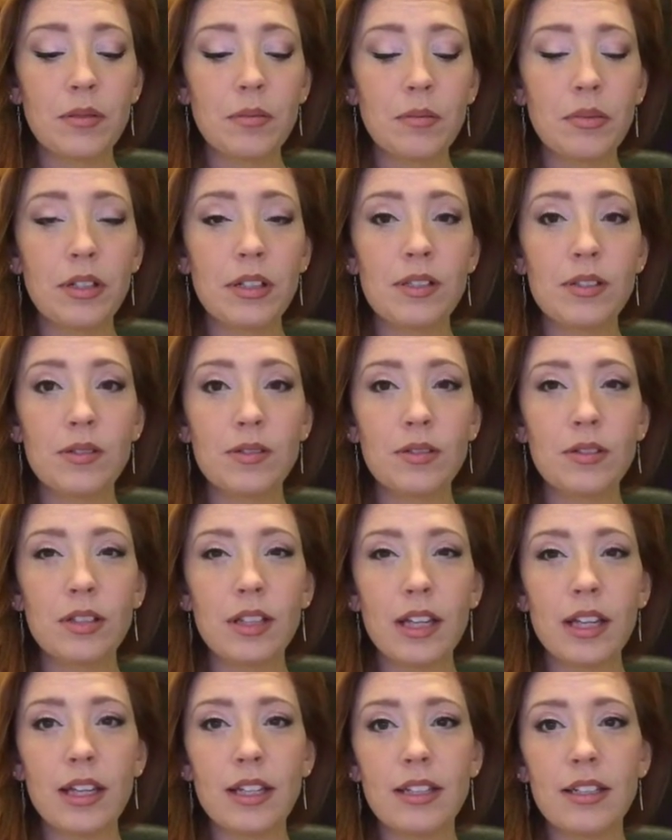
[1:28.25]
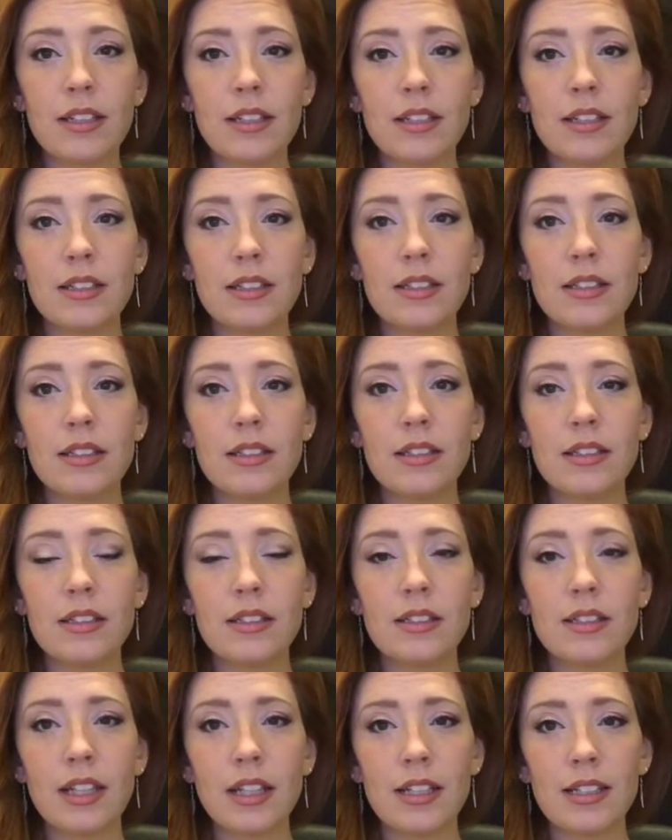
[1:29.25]
preschool in
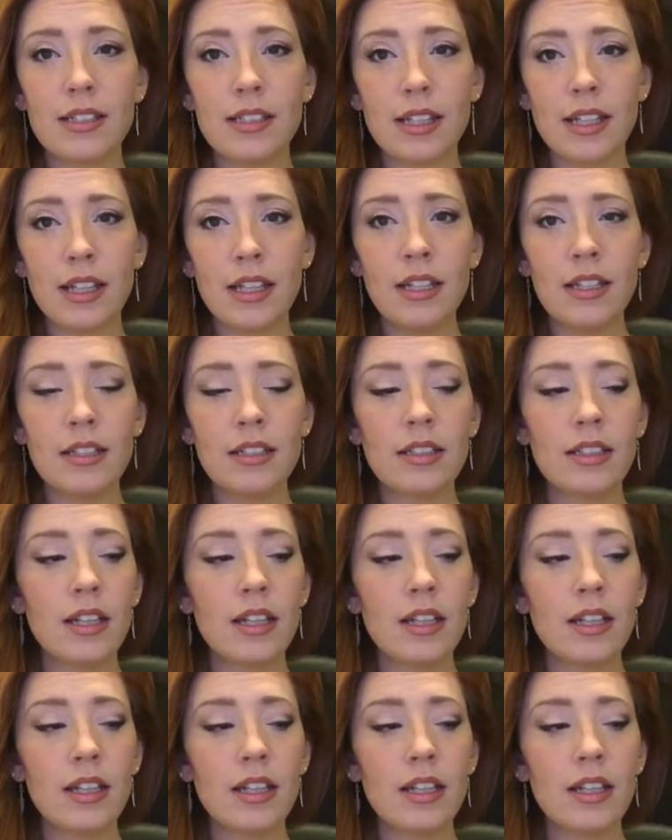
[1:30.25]
Tennessee,